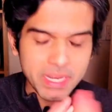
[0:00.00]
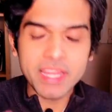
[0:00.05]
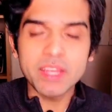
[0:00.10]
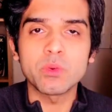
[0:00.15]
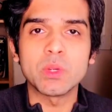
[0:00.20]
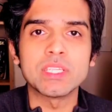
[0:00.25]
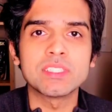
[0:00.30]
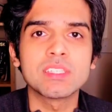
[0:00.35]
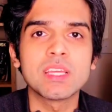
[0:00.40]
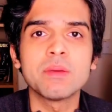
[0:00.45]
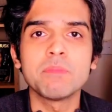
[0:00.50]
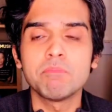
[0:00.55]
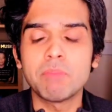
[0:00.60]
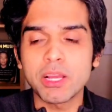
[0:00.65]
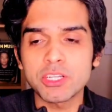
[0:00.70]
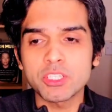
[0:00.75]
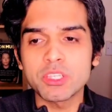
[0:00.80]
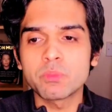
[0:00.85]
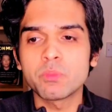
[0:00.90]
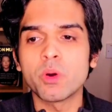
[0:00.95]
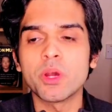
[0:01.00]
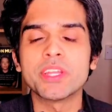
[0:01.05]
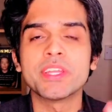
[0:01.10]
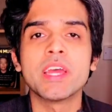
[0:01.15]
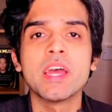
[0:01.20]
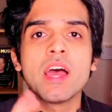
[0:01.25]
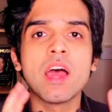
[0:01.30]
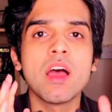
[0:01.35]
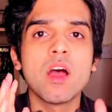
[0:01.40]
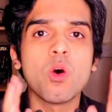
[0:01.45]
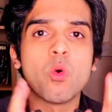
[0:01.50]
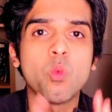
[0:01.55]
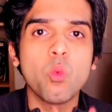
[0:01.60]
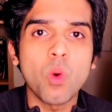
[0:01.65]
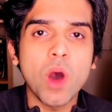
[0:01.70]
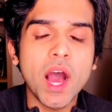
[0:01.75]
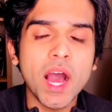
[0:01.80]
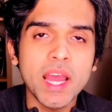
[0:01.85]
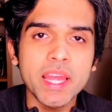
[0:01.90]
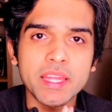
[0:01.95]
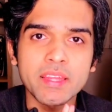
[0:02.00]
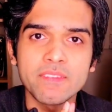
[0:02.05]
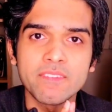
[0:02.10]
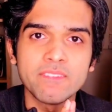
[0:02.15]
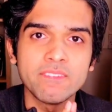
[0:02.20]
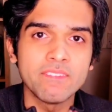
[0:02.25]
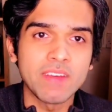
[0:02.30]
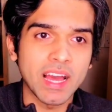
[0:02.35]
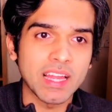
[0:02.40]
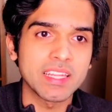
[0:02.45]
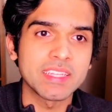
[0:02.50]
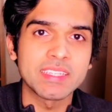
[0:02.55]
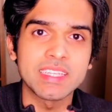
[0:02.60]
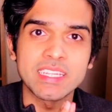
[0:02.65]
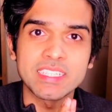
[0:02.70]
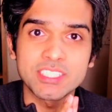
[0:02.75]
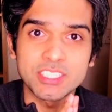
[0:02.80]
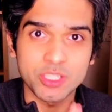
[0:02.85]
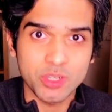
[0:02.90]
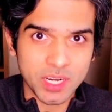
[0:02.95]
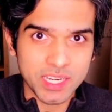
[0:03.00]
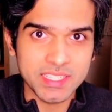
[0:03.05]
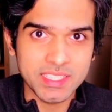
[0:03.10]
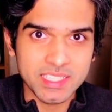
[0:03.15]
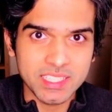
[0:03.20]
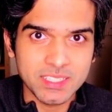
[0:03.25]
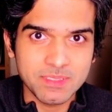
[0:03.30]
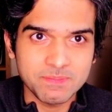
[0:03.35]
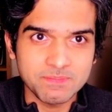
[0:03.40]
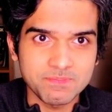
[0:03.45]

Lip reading: anyways, back to the point. Why validate your idea?